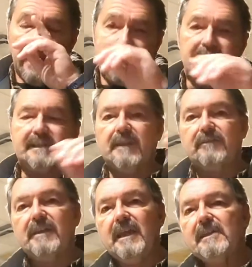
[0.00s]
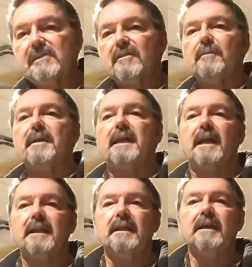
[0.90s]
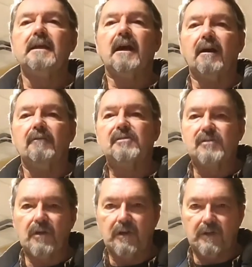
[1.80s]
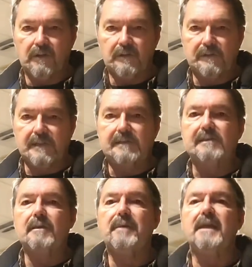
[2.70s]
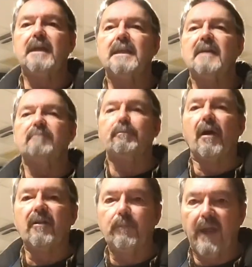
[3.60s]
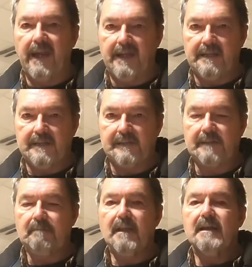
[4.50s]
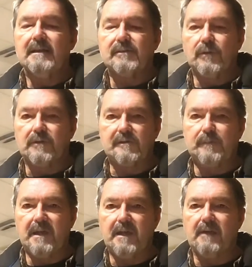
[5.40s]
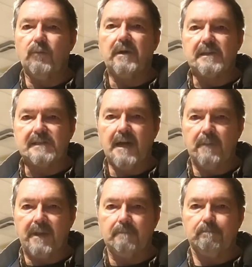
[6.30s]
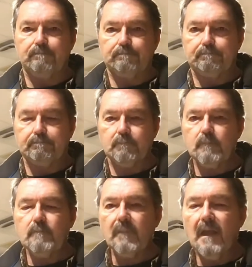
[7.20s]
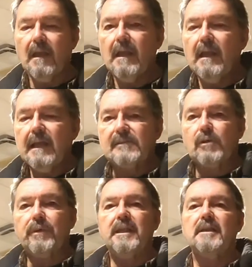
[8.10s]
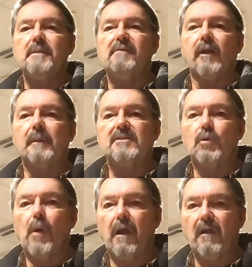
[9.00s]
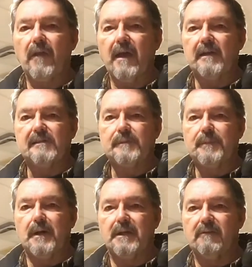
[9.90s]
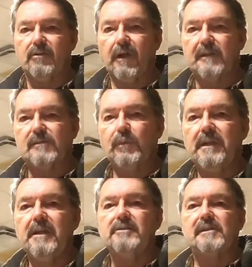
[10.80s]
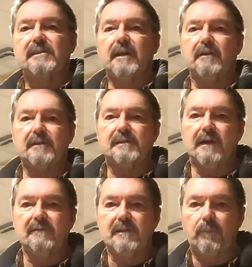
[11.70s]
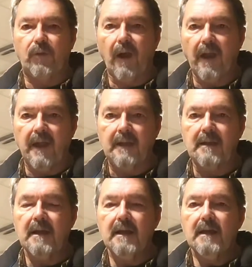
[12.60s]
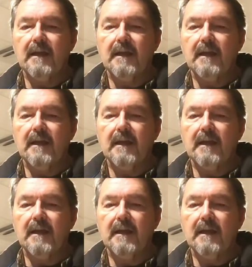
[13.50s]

And he said, these are the beginning of sorrows. This is the beginning of birth pains, so to speak, of what is coming. And so we need to be very much aware of that as the body of Christ. We need to set ourselves to praying.